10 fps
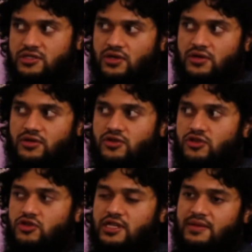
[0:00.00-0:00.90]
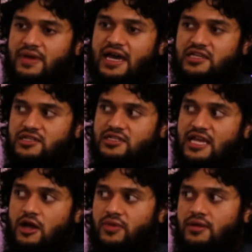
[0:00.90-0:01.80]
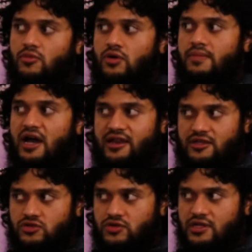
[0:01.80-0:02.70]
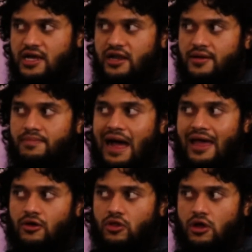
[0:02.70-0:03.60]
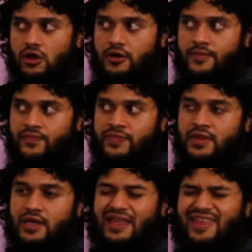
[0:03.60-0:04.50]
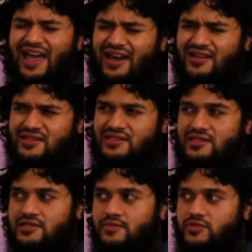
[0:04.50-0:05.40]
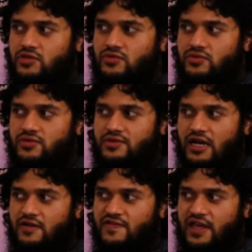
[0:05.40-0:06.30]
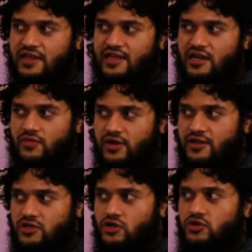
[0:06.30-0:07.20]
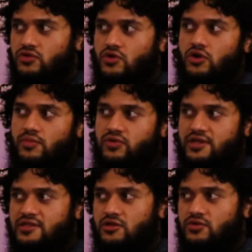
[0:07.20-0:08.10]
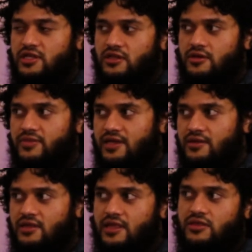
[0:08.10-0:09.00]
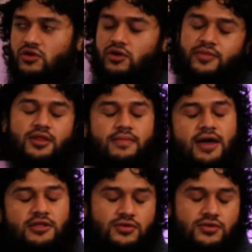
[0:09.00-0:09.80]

So, you can imagine just how many more bodies you could kind of pile on. And they had a system too of like getting rid of, you go to prison, you kill them, they throw them in the mass